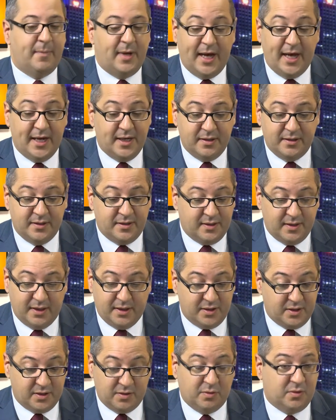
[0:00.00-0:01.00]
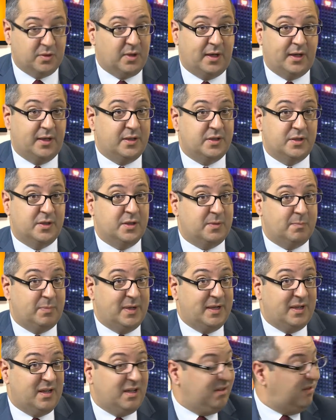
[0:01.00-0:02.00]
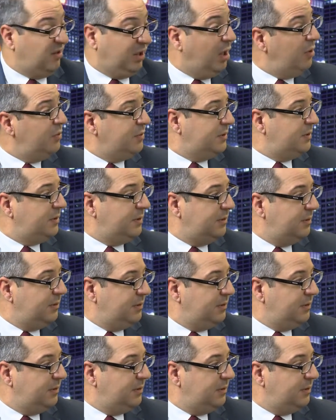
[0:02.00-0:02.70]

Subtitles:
And it just looks like it's just been closed.